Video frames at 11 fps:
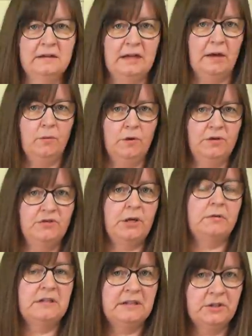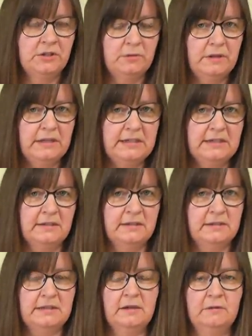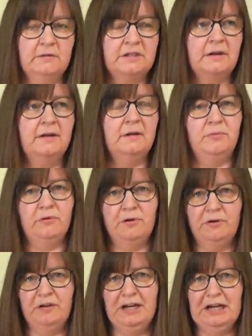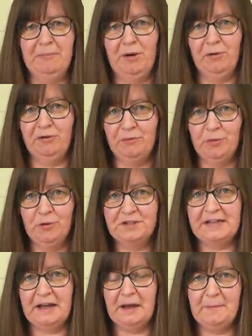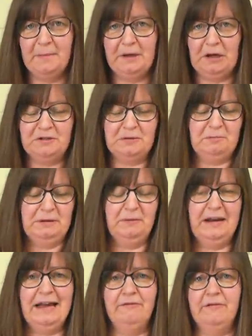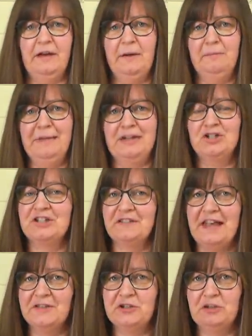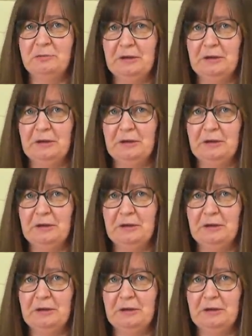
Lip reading: Now, what you don't need to do with this is to stick your entire embroidery in a bowl of water. I know some people have mentioned that to